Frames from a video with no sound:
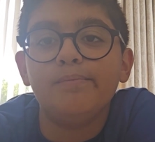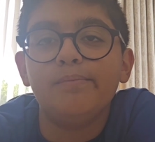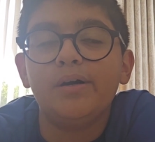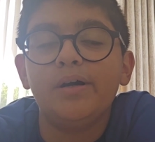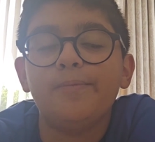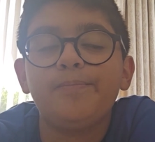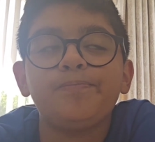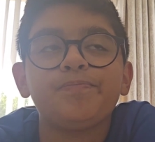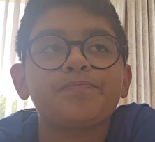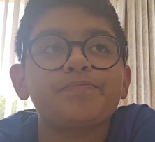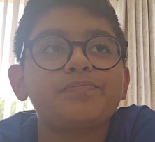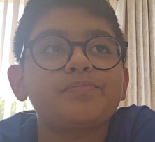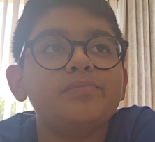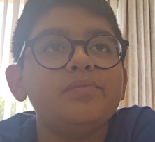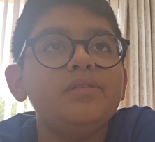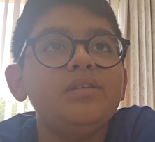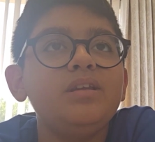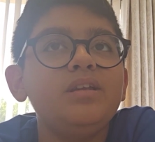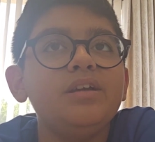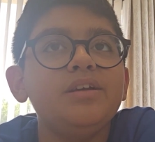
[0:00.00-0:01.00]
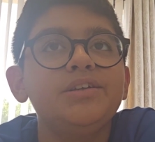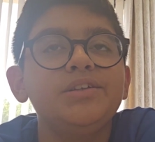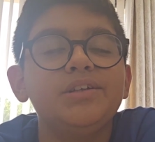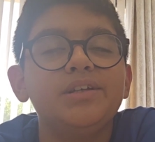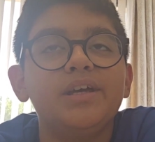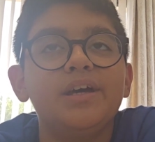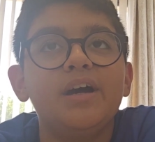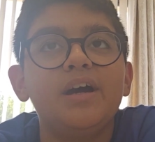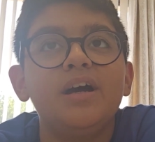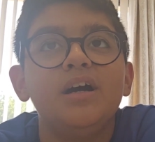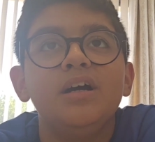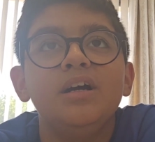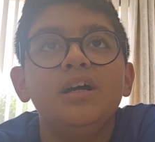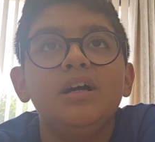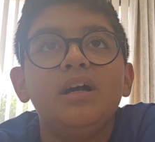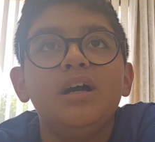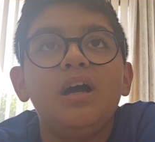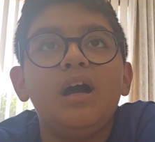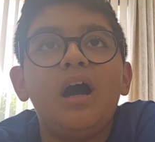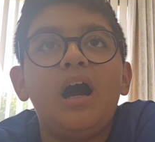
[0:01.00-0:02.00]
But yeah,
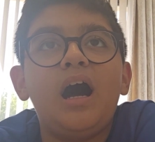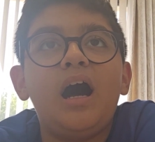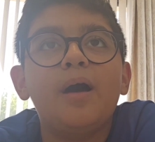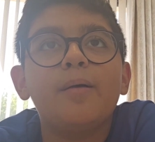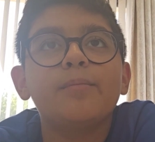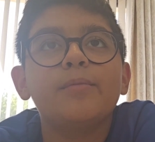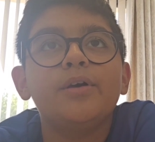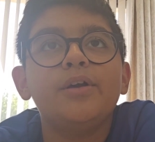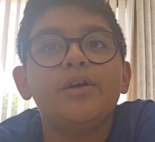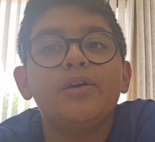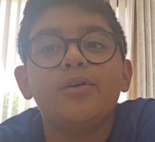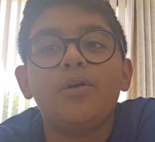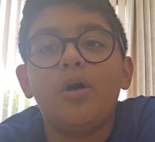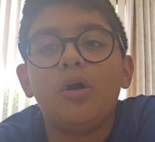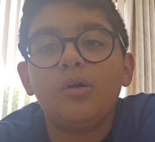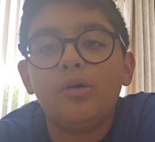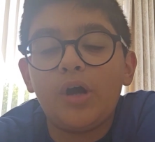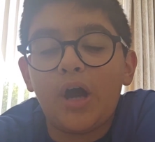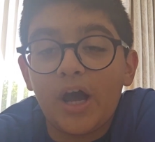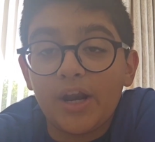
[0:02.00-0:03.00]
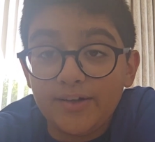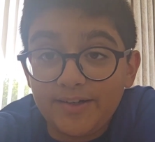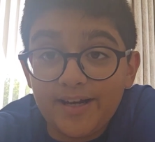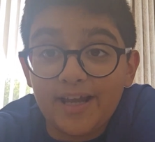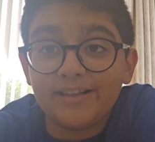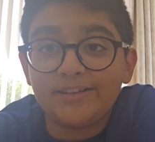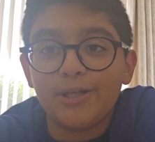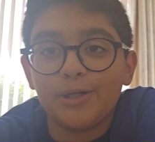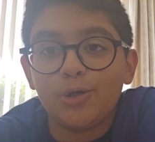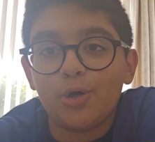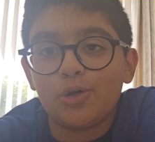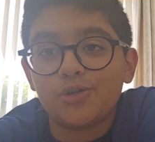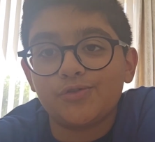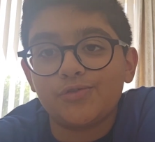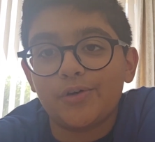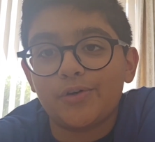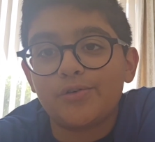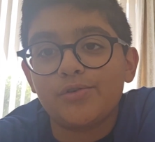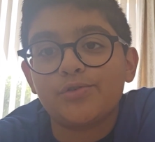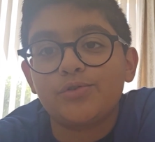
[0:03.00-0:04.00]
I'm going to go another loss
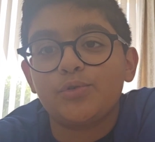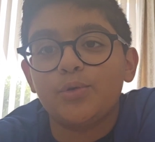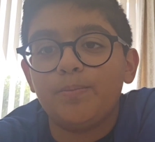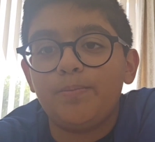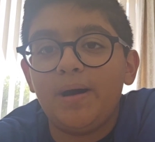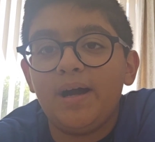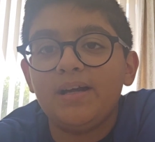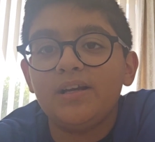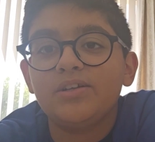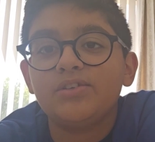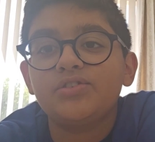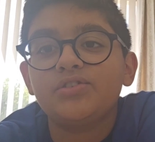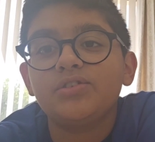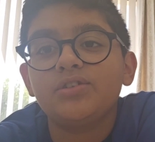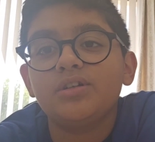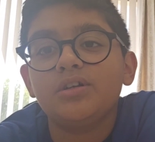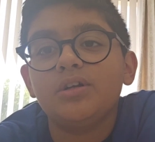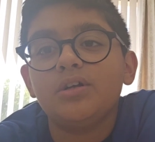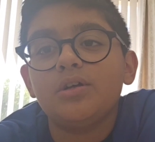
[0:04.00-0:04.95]
for Crystal Palace.